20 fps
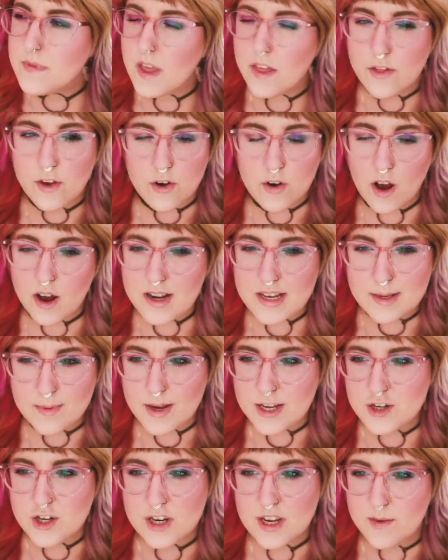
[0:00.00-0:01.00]
They're not as
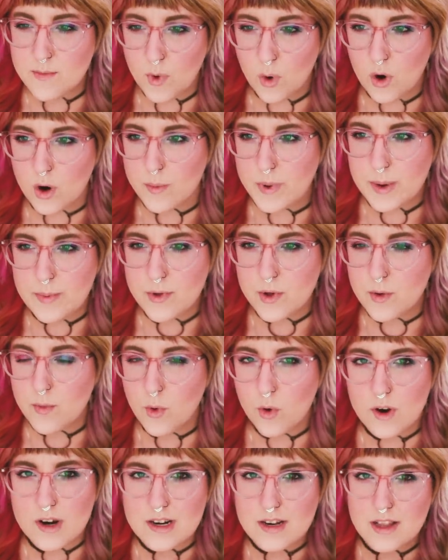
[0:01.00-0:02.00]
much anymore. People are
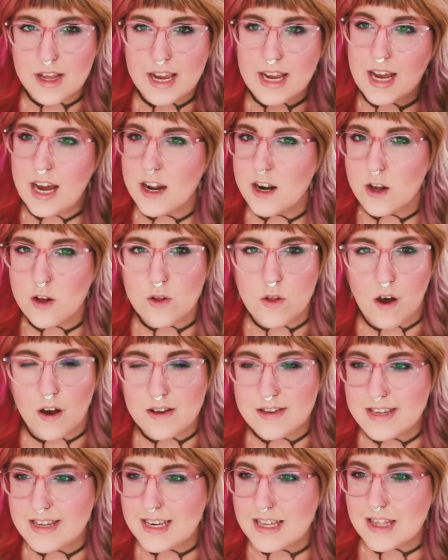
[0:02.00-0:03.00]
more into like kind of
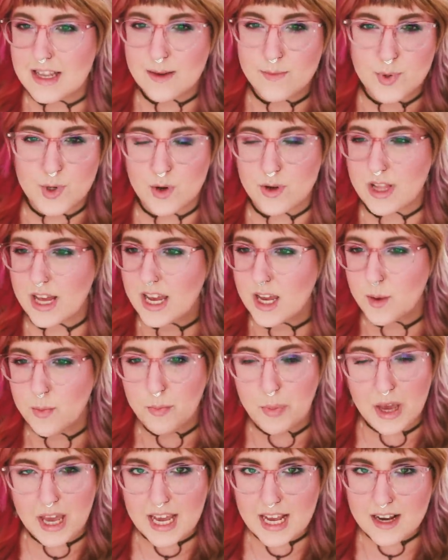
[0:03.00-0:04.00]
glossy lips or like
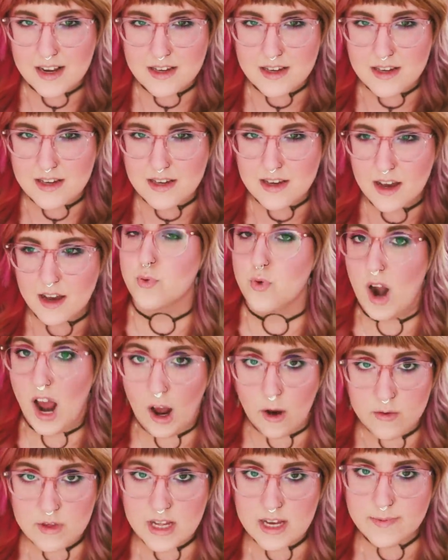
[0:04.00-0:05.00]
pinks.
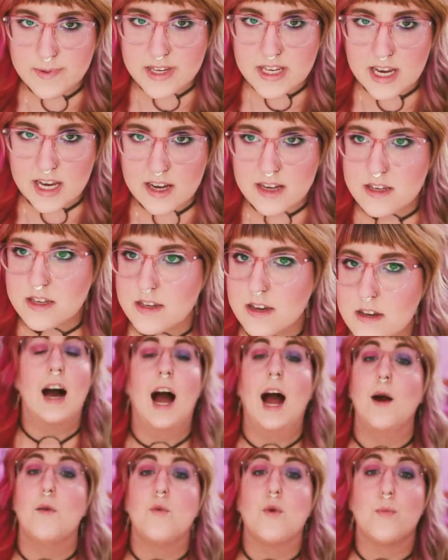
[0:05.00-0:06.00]
Brown lipsticks.
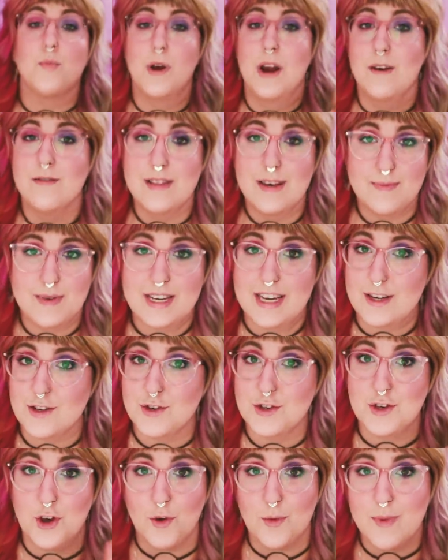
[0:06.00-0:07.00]
I wore brown lipsticks
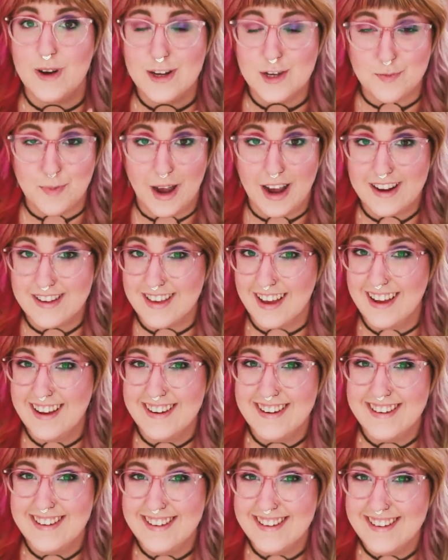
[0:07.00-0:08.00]
so much back
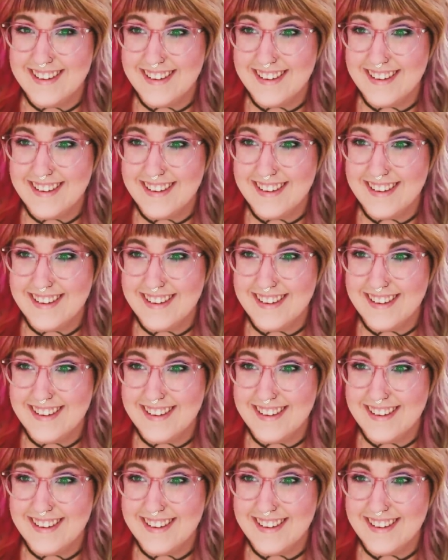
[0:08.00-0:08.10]
then.